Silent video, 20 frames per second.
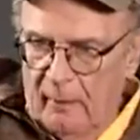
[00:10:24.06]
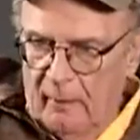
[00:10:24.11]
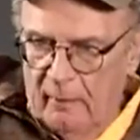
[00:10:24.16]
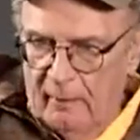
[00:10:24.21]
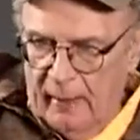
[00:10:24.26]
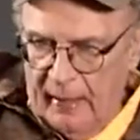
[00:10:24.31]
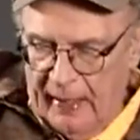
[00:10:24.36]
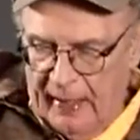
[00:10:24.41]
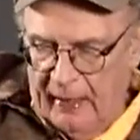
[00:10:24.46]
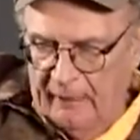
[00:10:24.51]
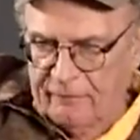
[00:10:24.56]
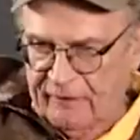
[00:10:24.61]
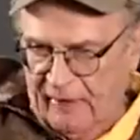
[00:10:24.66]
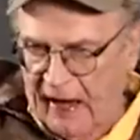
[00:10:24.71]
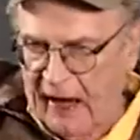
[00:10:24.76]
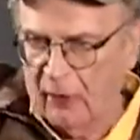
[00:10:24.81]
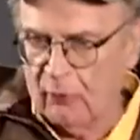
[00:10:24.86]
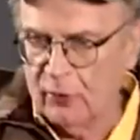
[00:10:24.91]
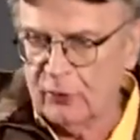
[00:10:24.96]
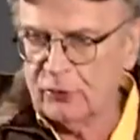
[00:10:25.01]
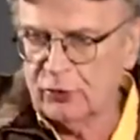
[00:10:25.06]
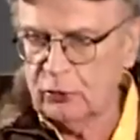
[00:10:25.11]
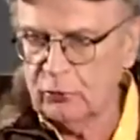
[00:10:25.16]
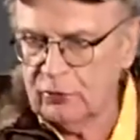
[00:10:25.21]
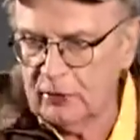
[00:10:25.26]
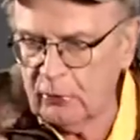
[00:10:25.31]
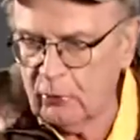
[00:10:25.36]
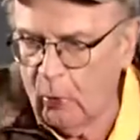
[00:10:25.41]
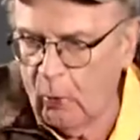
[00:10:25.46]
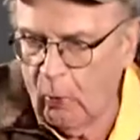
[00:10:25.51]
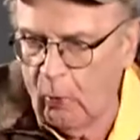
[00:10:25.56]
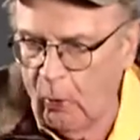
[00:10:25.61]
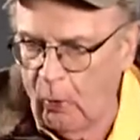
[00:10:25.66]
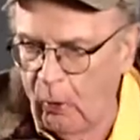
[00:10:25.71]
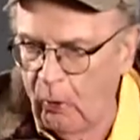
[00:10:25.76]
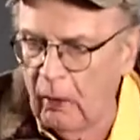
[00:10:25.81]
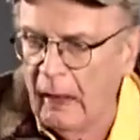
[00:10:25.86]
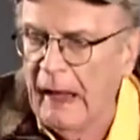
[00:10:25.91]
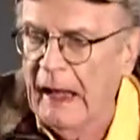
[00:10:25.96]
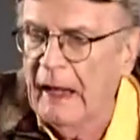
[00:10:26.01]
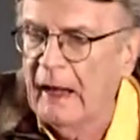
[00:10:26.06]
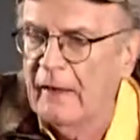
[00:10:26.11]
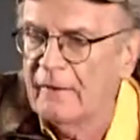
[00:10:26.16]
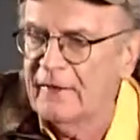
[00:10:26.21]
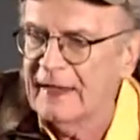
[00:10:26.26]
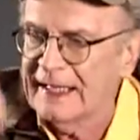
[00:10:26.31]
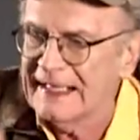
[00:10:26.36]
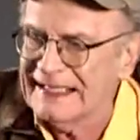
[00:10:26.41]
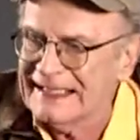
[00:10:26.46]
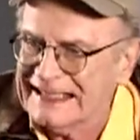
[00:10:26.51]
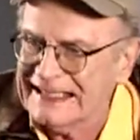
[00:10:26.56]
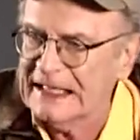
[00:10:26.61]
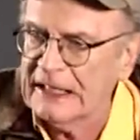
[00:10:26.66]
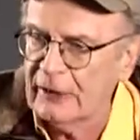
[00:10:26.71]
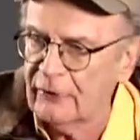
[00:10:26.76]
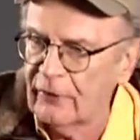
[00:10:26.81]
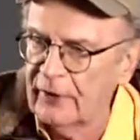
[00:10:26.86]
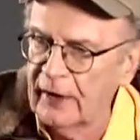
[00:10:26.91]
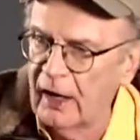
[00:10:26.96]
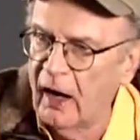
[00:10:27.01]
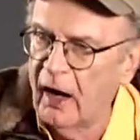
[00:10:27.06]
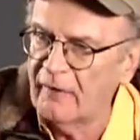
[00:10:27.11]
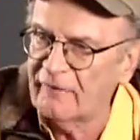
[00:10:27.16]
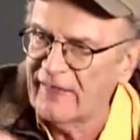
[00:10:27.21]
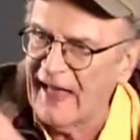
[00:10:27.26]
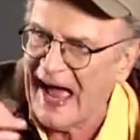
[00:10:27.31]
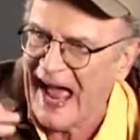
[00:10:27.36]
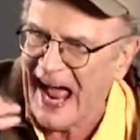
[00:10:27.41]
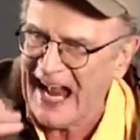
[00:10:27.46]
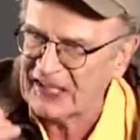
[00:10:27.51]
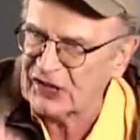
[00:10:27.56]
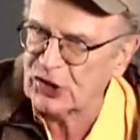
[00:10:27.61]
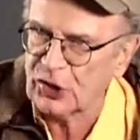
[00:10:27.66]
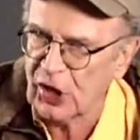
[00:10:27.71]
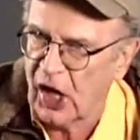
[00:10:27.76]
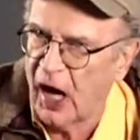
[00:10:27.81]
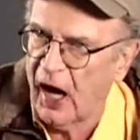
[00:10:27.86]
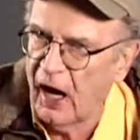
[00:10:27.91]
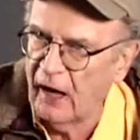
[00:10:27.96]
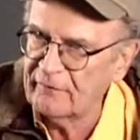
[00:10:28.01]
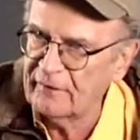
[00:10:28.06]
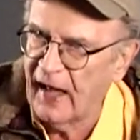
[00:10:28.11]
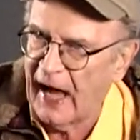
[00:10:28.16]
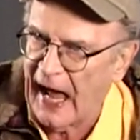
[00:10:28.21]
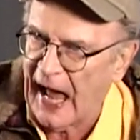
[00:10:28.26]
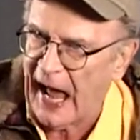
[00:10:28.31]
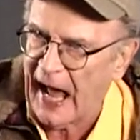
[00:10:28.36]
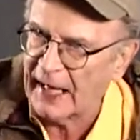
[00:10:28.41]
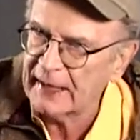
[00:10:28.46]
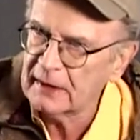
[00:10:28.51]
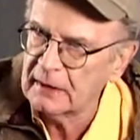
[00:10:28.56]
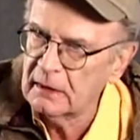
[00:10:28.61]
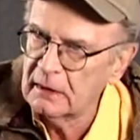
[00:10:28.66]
half hours, you did all the interior of the hat.